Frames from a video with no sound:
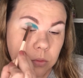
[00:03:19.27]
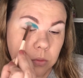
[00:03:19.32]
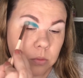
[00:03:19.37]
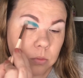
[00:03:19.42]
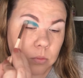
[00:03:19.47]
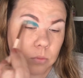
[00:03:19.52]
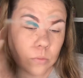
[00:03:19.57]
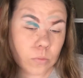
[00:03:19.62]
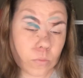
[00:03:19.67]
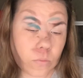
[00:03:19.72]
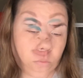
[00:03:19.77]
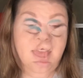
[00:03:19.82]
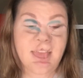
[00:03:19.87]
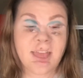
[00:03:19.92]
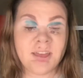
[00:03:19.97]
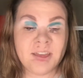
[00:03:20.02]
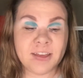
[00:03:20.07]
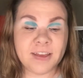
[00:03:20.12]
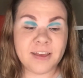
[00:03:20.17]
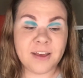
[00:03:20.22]
So
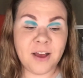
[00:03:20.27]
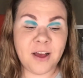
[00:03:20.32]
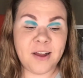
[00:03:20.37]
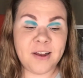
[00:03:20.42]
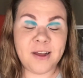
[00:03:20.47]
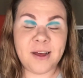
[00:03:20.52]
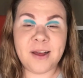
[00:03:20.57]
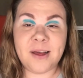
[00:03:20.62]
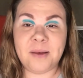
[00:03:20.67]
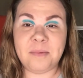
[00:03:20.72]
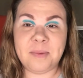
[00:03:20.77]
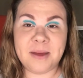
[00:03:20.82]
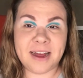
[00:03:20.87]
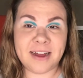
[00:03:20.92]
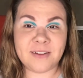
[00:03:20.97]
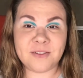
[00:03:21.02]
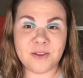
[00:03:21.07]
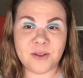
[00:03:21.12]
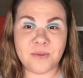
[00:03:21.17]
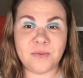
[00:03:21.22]
that colour
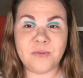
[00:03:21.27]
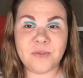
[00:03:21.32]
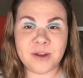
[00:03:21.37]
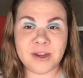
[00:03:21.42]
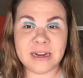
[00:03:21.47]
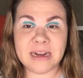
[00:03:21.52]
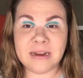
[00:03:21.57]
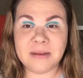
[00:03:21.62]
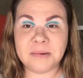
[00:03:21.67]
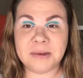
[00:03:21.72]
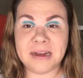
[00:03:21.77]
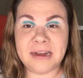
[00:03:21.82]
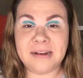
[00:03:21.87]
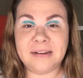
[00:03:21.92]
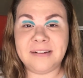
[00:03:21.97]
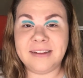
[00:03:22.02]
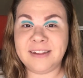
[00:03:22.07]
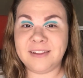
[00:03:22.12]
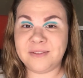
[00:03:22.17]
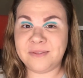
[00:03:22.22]
packed on really well.
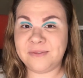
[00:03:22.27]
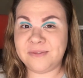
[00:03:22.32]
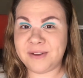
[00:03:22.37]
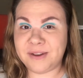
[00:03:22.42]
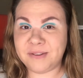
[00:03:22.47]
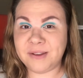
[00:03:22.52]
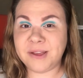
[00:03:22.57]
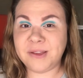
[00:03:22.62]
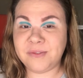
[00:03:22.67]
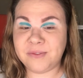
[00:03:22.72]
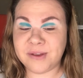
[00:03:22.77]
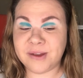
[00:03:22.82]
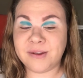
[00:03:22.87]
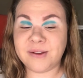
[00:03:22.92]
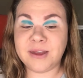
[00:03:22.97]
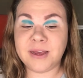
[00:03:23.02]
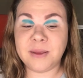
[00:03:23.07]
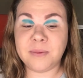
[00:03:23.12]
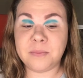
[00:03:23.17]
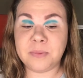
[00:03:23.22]
It's
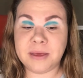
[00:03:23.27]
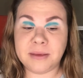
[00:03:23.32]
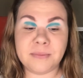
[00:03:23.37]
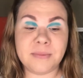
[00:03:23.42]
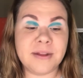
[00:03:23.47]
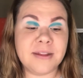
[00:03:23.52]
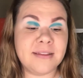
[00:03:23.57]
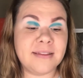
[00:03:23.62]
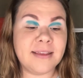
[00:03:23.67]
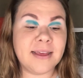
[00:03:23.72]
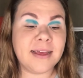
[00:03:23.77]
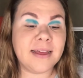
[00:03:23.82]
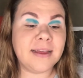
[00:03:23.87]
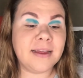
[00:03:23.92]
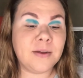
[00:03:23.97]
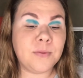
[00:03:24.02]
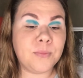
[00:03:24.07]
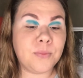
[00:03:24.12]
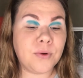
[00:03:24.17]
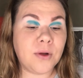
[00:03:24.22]
very
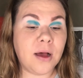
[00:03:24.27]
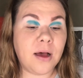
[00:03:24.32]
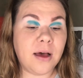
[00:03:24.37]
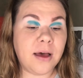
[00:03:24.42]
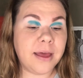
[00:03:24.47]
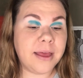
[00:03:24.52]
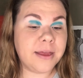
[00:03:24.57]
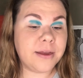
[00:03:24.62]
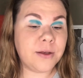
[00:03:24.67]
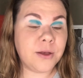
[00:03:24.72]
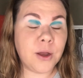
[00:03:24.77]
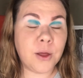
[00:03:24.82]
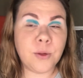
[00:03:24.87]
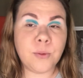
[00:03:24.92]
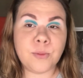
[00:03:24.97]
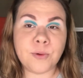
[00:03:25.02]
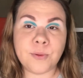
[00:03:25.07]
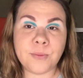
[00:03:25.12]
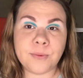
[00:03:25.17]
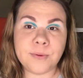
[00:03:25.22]
pigmented, bright, no
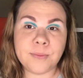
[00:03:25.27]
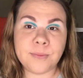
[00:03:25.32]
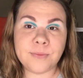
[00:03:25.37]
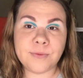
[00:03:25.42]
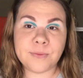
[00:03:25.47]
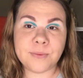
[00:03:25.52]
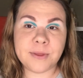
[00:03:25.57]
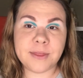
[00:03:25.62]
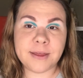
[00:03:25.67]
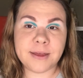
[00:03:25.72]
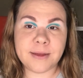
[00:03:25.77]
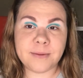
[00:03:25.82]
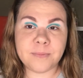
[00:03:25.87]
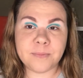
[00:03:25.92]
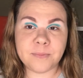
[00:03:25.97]
problems with it.